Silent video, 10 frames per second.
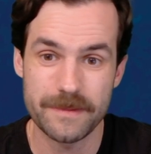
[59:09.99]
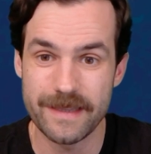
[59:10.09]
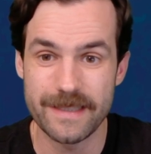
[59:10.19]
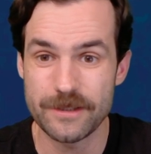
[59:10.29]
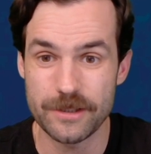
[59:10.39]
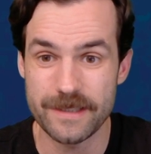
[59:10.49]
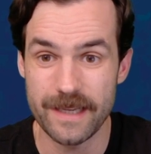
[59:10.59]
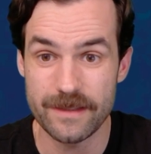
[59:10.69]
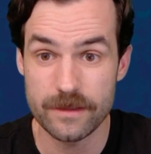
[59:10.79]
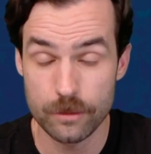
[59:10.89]
And this just
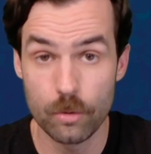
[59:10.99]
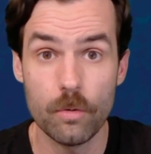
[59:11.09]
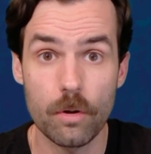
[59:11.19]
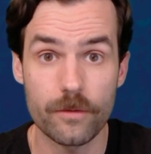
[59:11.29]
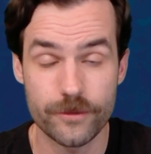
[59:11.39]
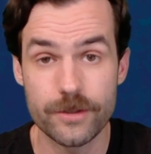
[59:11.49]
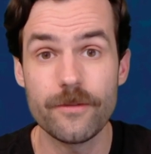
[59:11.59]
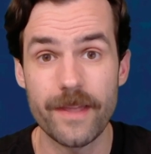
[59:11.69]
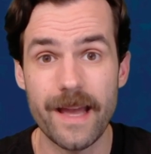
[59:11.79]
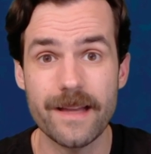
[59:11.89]
says, cool, do
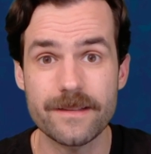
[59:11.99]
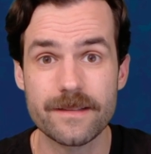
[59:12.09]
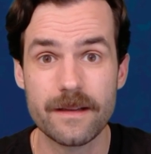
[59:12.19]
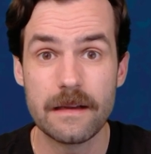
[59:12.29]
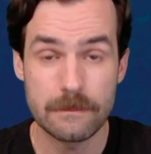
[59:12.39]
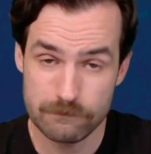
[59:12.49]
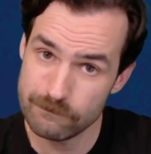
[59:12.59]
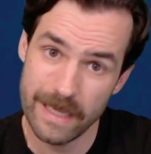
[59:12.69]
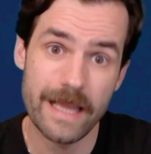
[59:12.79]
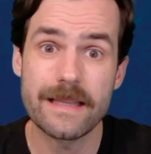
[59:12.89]
that,
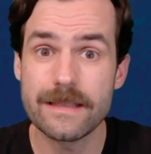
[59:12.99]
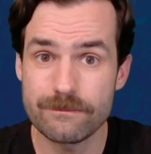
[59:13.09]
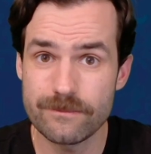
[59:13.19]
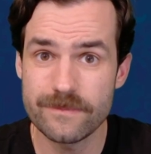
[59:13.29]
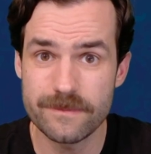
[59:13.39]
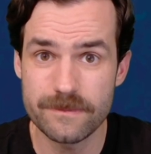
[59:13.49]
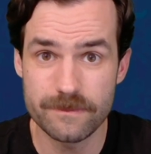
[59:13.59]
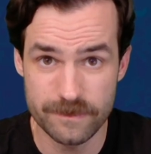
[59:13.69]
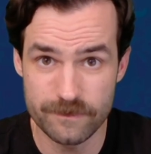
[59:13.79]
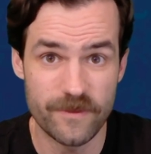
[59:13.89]
and then
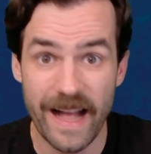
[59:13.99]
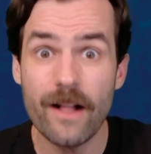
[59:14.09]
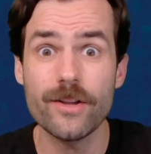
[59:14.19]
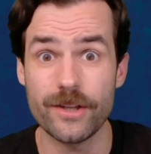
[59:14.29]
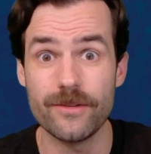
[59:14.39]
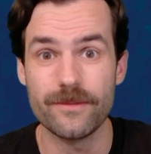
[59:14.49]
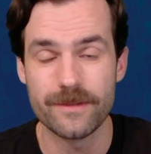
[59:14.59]
value.